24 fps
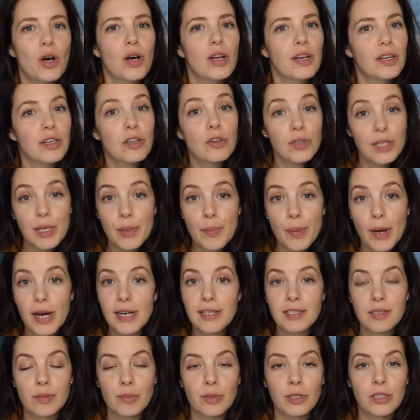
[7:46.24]
nearly
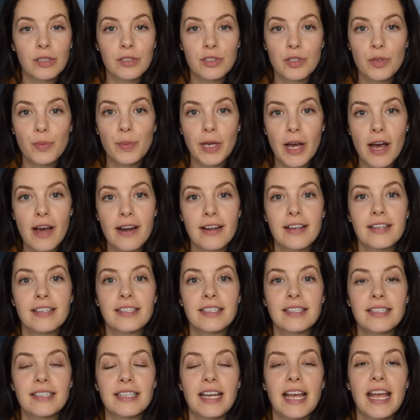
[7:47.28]
impossible, to be
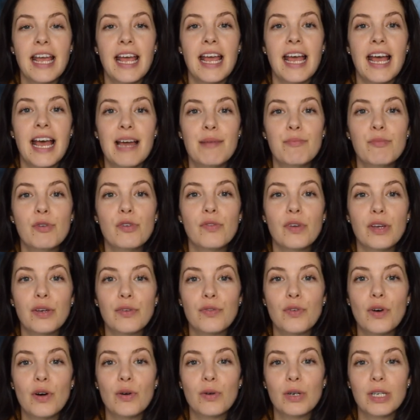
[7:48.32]
honest. And moving
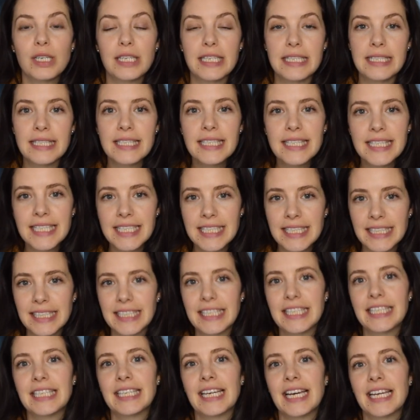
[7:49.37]
forward
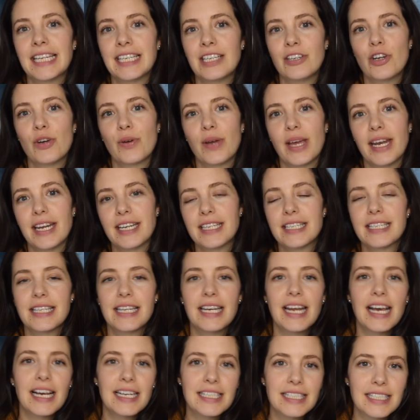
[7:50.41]
consistently and, you know, getting to the
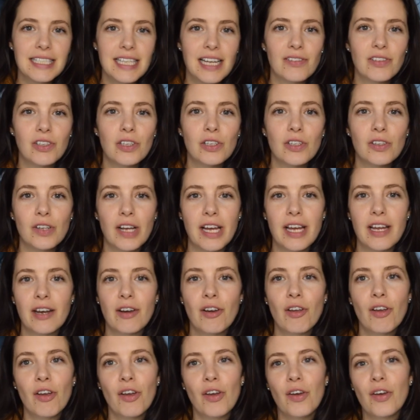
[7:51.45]
next level
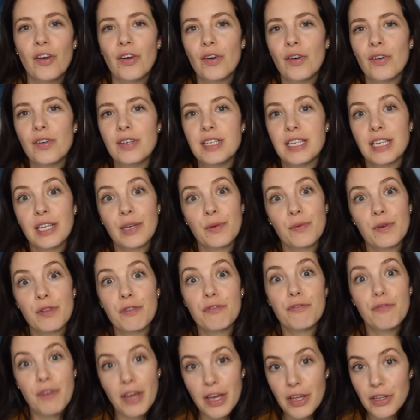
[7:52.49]
and dealing with
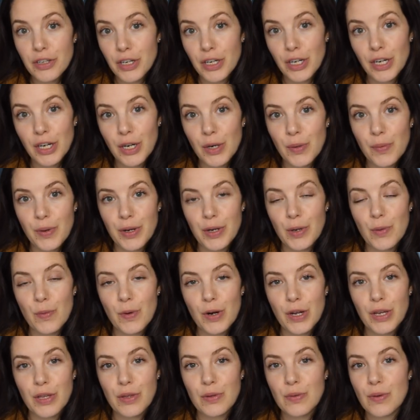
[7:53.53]
failure when you're
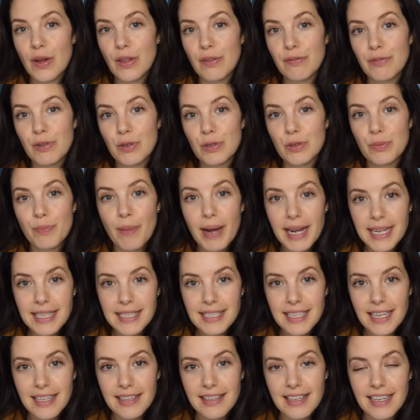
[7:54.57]
working through all of those
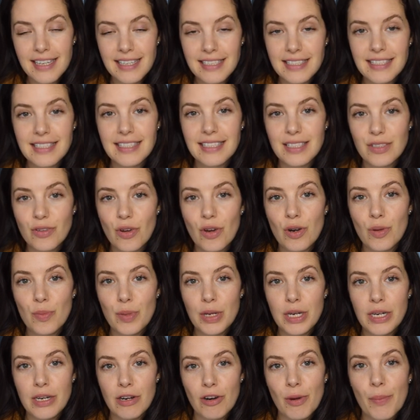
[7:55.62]
mindset things is going to
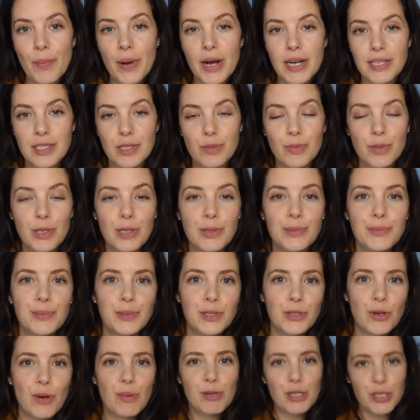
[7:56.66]
be near impossible.
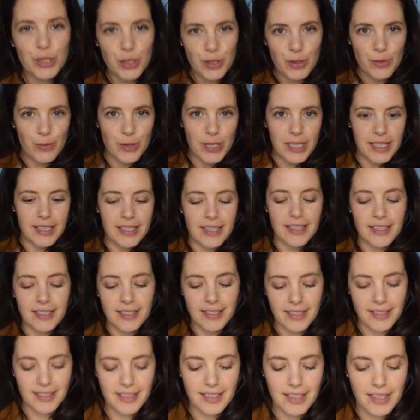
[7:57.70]
So I'm just going to read
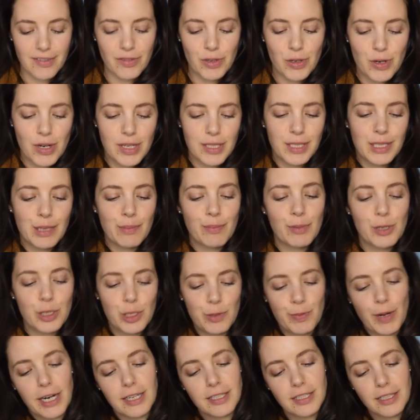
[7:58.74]
this to give you all some
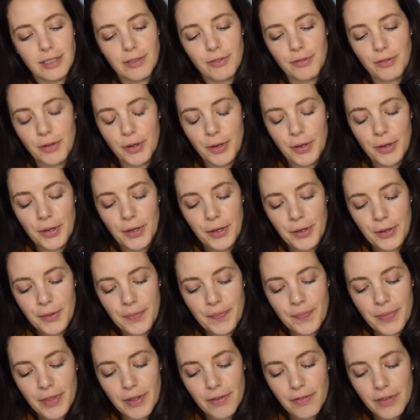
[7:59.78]
perspective.
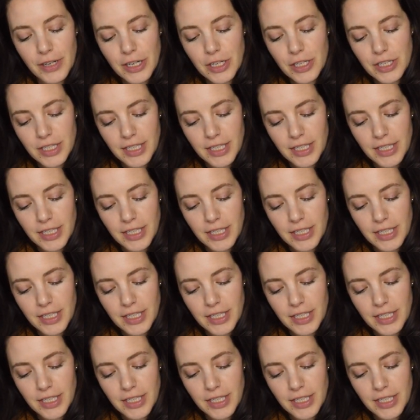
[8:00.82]
The figure